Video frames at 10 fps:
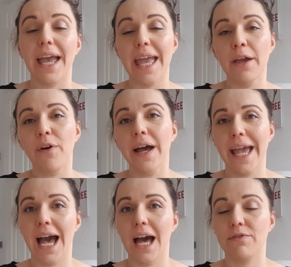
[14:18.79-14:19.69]
If I
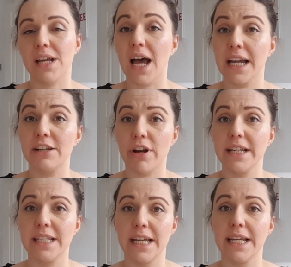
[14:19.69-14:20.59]
have
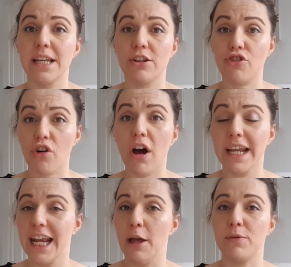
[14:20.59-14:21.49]
dehydrated, dry
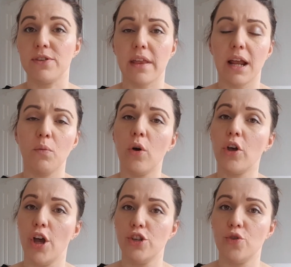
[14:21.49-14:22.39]
lips, then I will
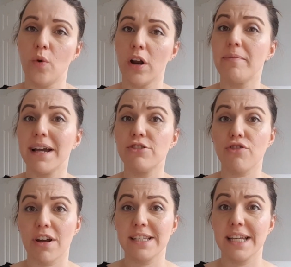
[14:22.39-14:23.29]
go to one of my
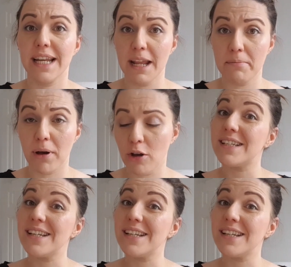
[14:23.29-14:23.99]
trusted lip balms.